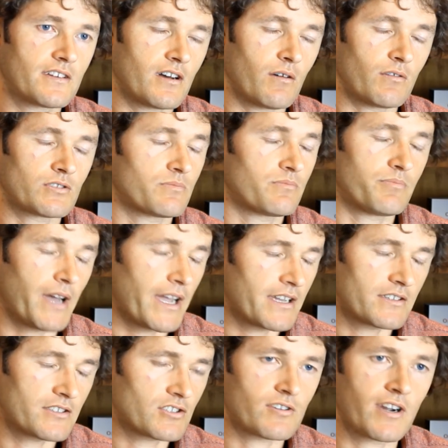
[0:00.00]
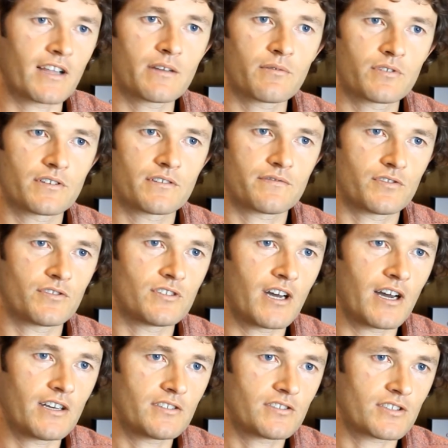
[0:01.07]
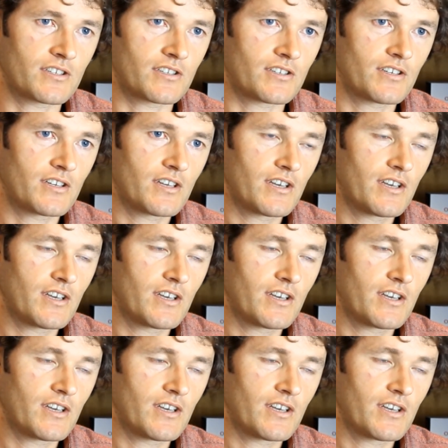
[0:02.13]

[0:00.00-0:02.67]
I was back in Australia within a few days, and